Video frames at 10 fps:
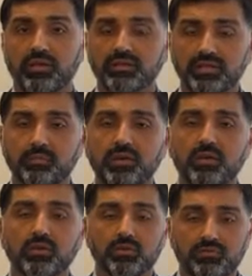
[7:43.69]
except
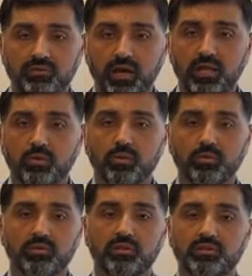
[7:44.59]
to follow
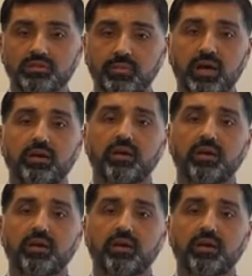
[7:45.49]
the spot